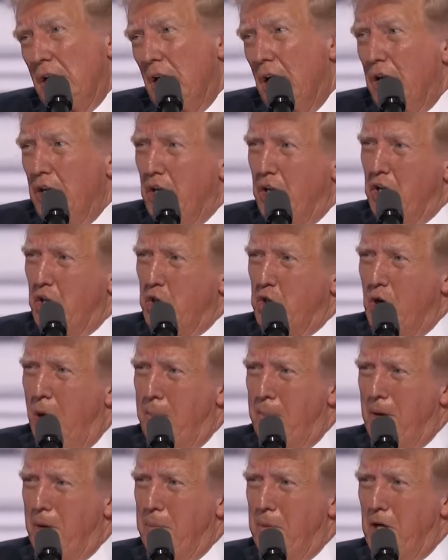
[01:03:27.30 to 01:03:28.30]
Under the
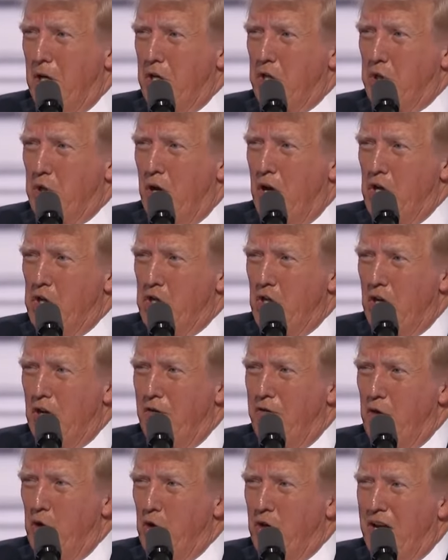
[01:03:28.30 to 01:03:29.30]
Trump administration,
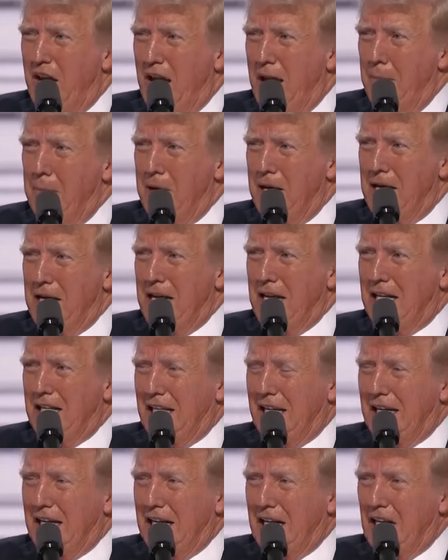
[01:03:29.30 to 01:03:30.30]
if you came in
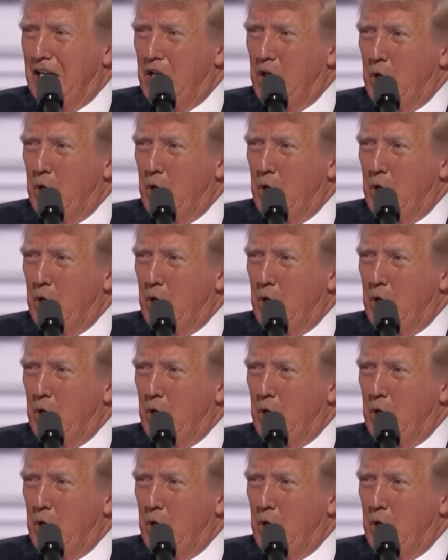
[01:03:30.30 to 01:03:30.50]
illegally,